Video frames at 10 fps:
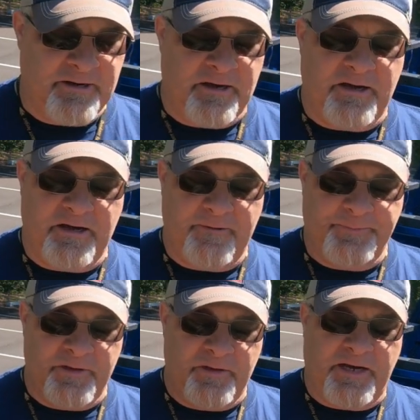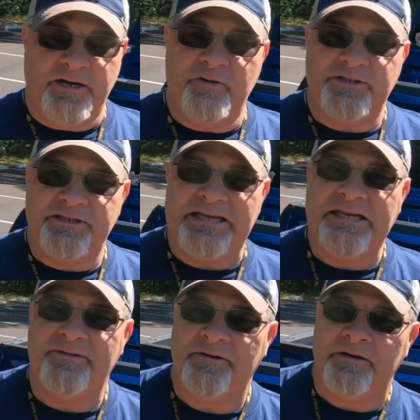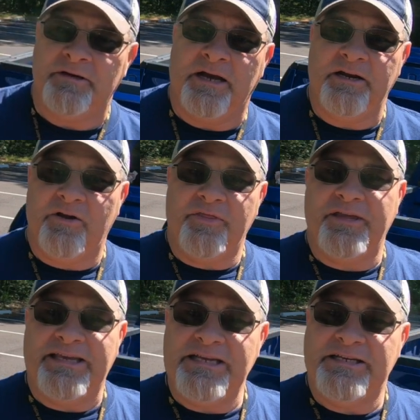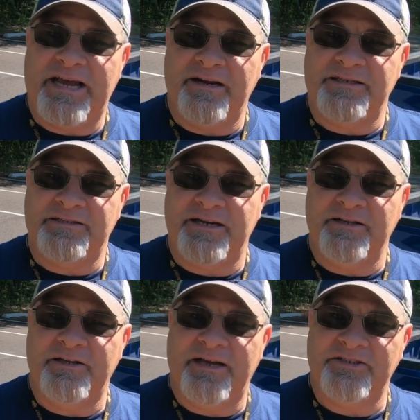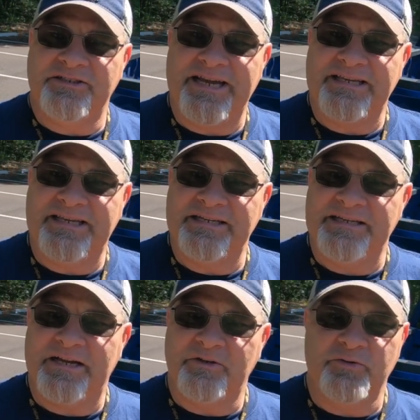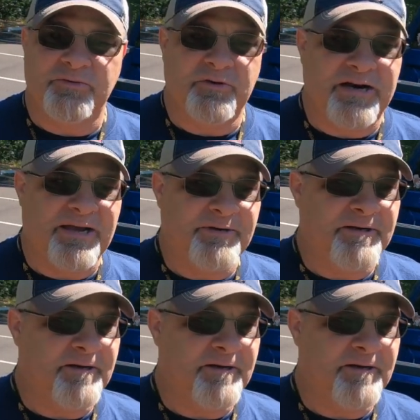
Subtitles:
I know Steve, I think he's kind of excited to actually take the kids out and do some crabbing.